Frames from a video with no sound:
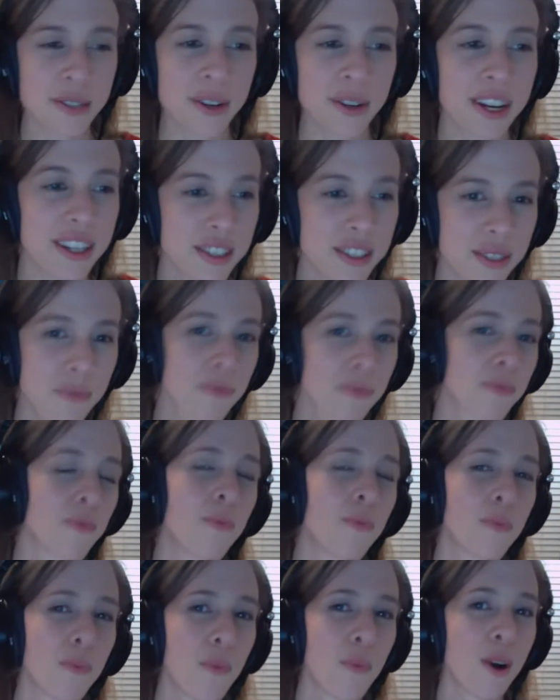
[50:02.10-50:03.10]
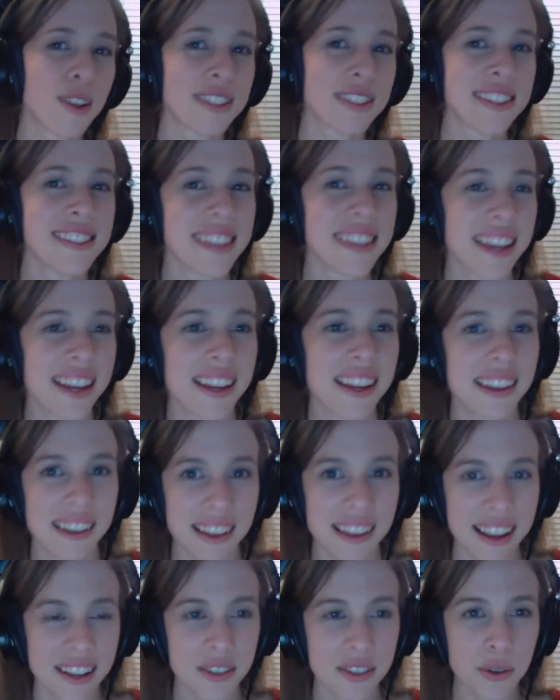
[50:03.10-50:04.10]
he just waltzes in
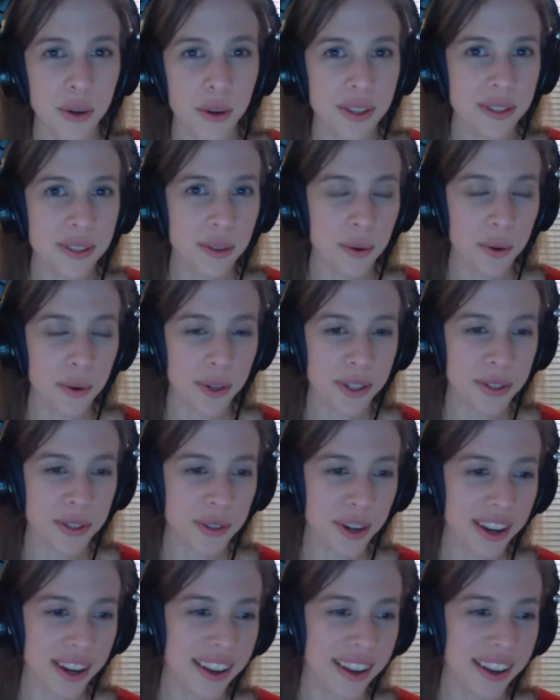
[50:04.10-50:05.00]
and joins the orchestra